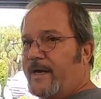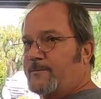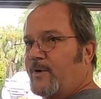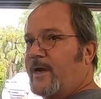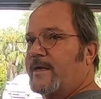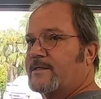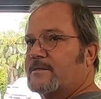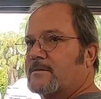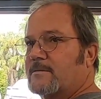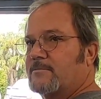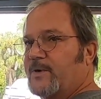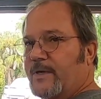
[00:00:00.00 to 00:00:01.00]
Great brakes,
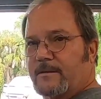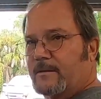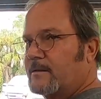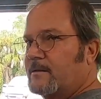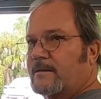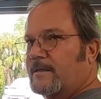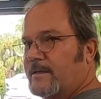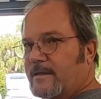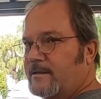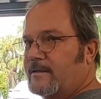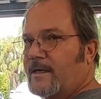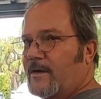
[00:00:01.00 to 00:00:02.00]
but
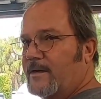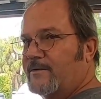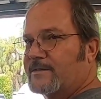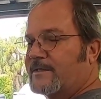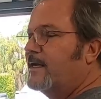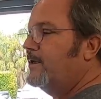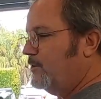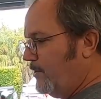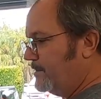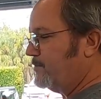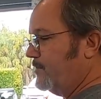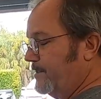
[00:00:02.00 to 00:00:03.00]
you
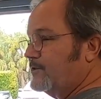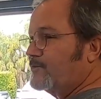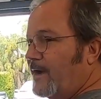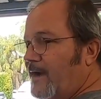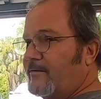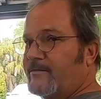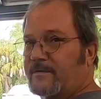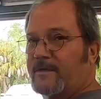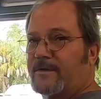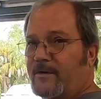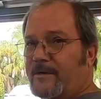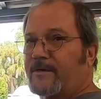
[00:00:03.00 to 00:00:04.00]
had to really drive
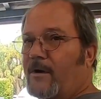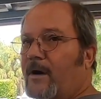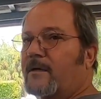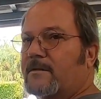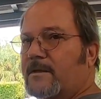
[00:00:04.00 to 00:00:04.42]
the darn car.